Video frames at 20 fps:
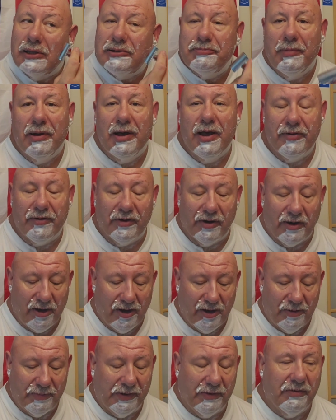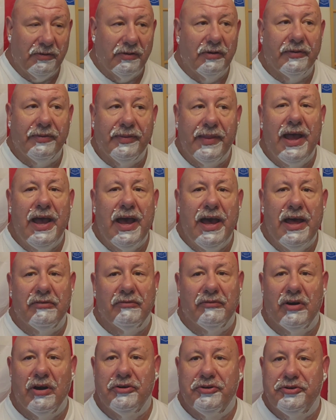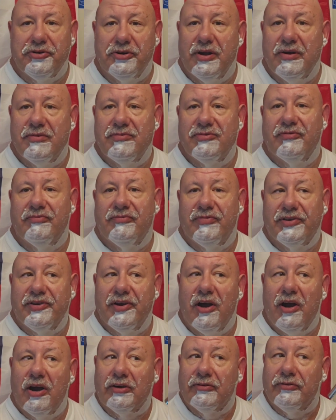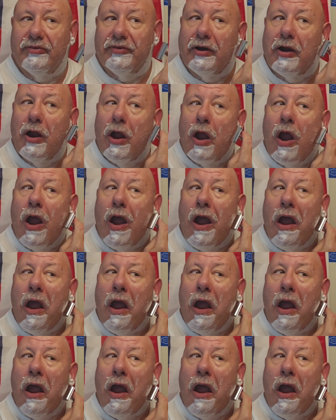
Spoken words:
That's my other hobby. That and road trips and photography.